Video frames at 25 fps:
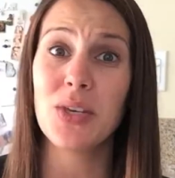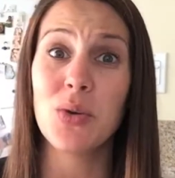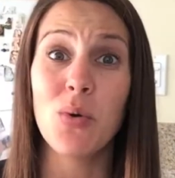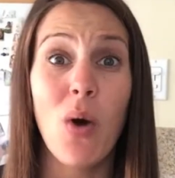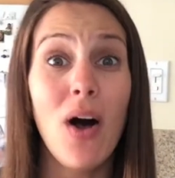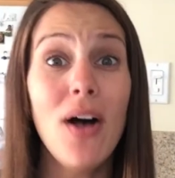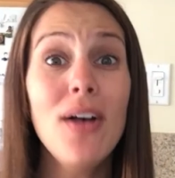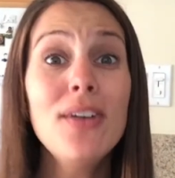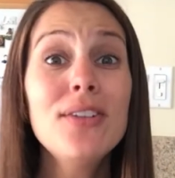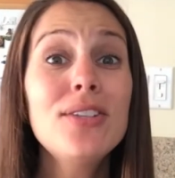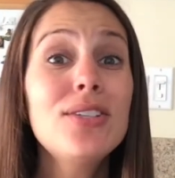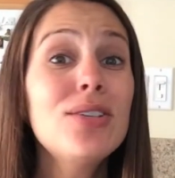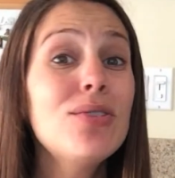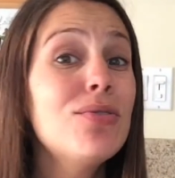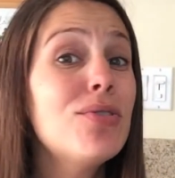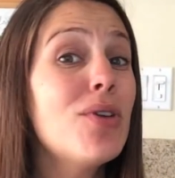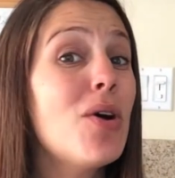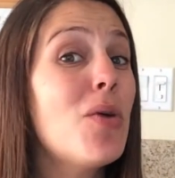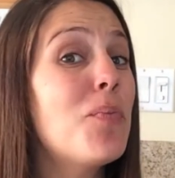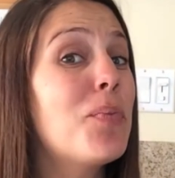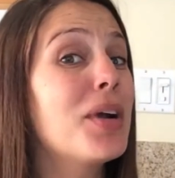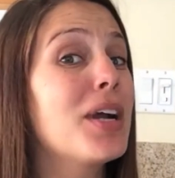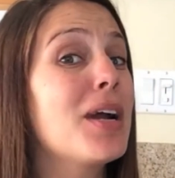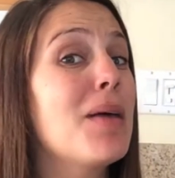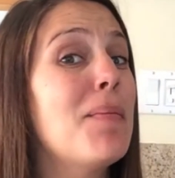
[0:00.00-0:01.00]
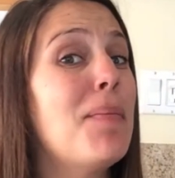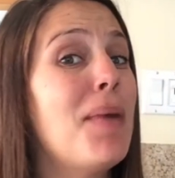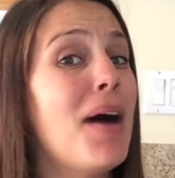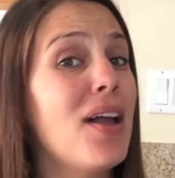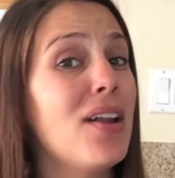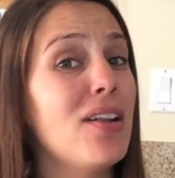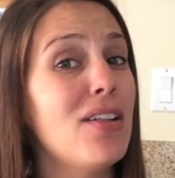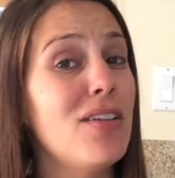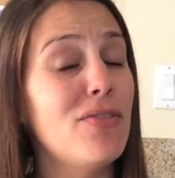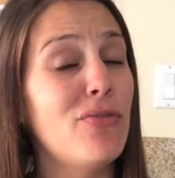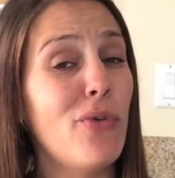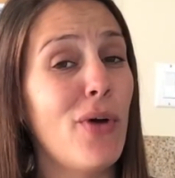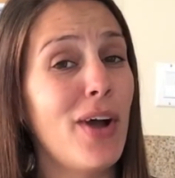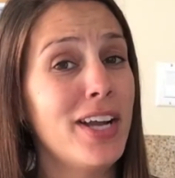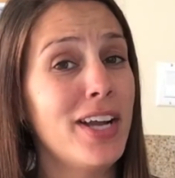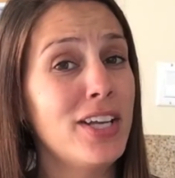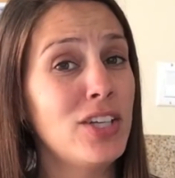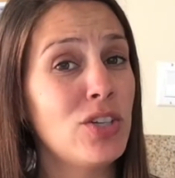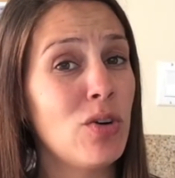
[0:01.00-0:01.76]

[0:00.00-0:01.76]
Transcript: You also don't bring a bottle of wine